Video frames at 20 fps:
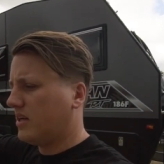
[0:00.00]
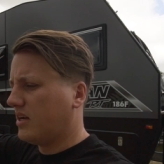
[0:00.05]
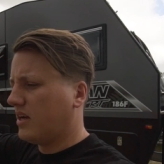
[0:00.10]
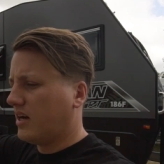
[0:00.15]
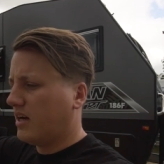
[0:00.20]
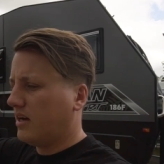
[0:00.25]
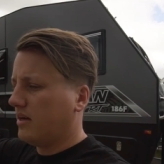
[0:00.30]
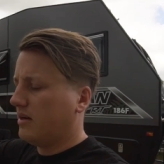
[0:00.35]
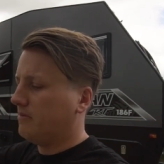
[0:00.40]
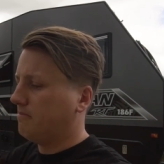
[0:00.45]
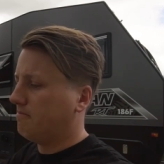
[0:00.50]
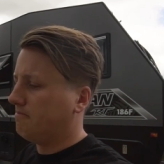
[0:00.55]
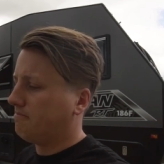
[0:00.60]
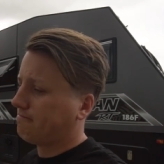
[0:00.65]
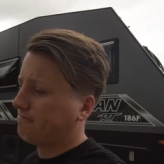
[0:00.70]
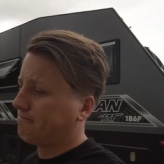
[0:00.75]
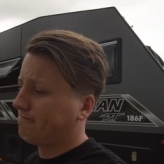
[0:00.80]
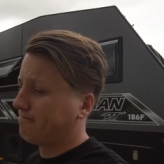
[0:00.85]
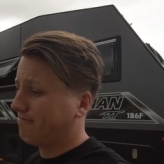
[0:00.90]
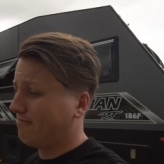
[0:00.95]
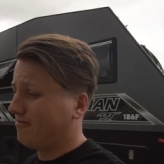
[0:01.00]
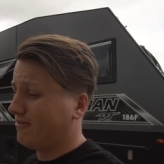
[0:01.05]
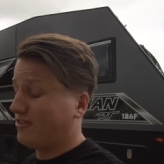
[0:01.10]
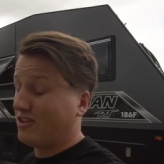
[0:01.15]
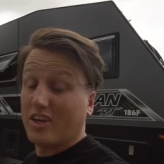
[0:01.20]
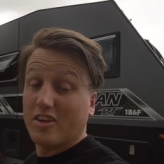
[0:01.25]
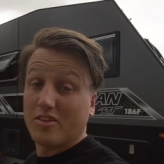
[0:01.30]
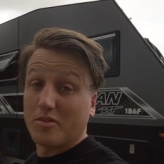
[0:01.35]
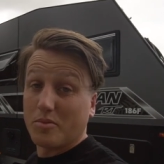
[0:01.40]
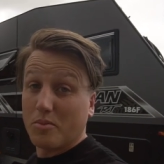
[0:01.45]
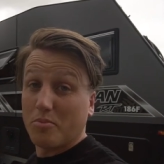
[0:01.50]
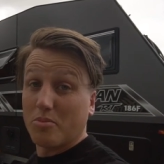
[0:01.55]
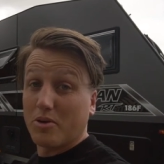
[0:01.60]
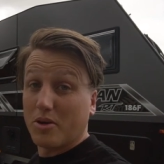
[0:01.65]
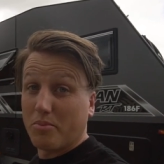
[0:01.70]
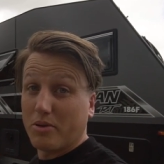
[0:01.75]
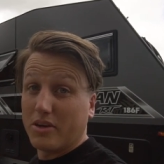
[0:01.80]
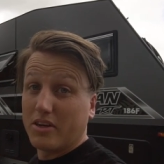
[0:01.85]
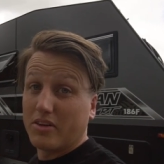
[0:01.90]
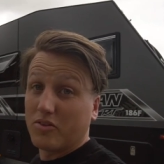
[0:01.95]
Um, so yeah, it's been
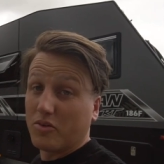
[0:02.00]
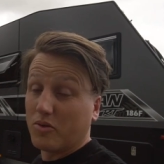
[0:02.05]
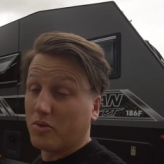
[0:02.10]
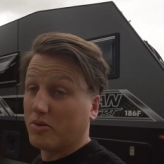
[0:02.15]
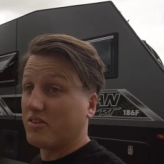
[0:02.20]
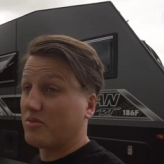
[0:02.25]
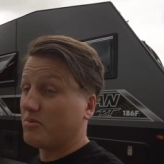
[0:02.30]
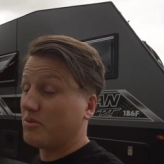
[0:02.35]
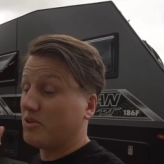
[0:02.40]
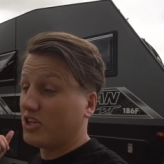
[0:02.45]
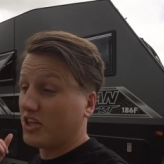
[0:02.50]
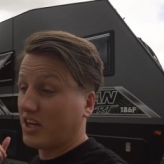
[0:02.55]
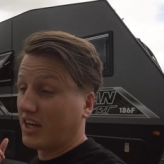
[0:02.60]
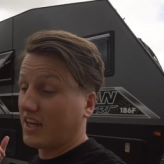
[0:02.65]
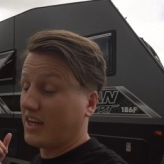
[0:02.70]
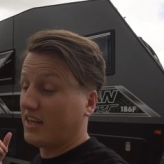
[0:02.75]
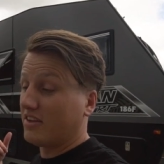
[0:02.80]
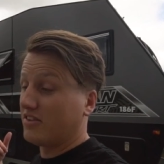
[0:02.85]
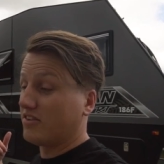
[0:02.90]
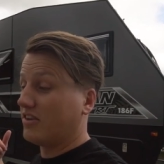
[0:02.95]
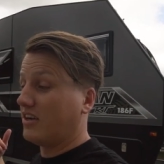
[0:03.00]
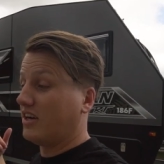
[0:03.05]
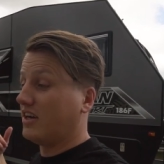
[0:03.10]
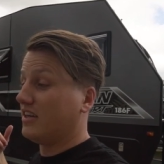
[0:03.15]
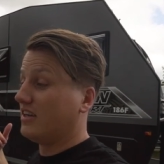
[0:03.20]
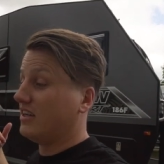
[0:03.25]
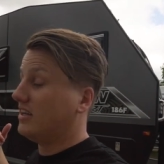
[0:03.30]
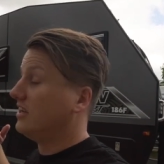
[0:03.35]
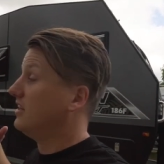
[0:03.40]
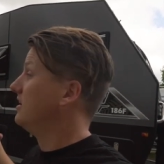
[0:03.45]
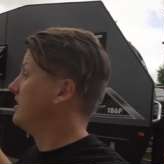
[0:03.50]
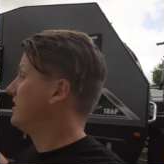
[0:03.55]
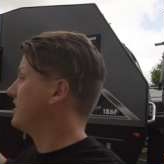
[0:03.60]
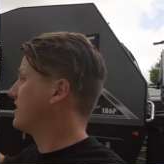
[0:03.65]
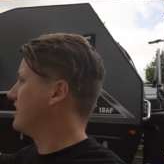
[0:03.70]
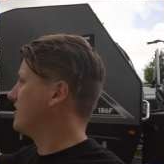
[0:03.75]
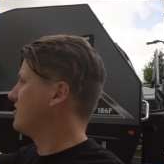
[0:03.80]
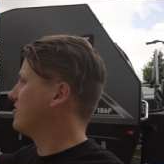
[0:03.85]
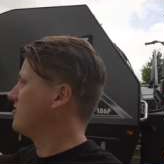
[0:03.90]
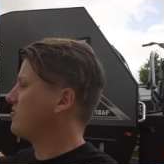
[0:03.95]
pretty peaceful. We've just been chilling outside,
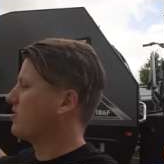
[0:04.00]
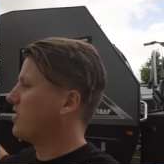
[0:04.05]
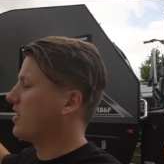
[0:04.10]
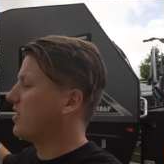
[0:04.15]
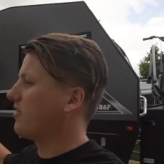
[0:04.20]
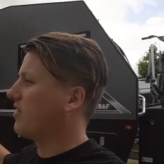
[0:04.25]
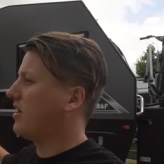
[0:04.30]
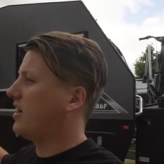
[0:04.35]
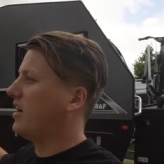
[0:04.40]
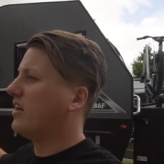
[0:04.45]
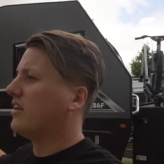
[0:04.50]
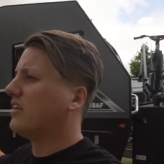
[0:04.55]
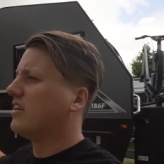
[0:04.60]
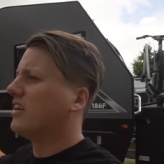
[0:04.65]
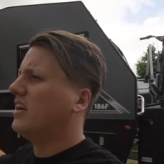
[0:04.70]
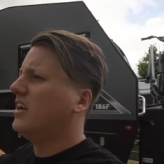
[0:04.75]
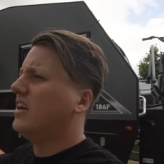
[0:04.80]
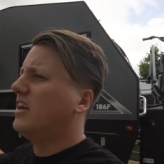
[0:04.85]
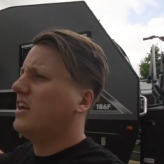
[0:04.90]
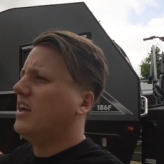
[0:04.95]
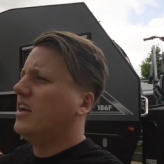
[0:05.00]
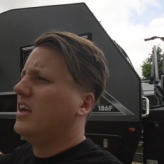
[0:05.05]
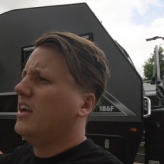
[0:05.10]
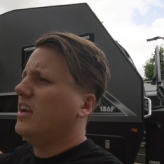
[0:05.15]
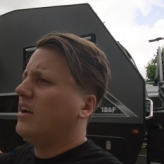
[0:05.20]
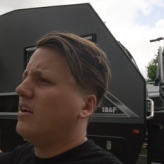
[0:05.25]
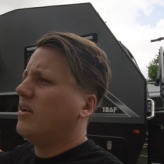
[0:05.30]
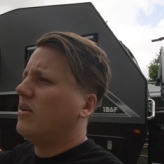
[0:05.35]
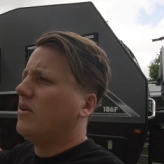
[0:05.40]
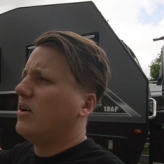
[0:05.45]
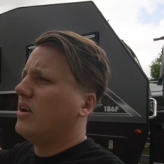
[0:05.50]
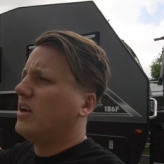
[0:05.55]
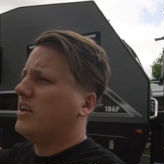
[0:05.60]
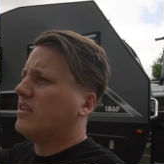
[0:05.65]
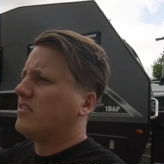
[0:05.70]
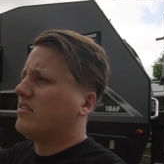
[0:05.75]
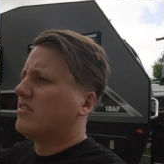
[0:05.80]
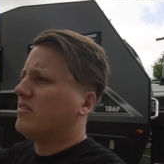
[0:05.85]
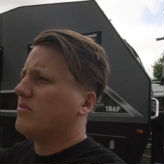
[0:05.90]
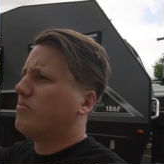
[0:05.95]
kids are running around.
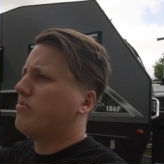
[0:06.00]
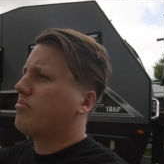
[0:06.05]
It's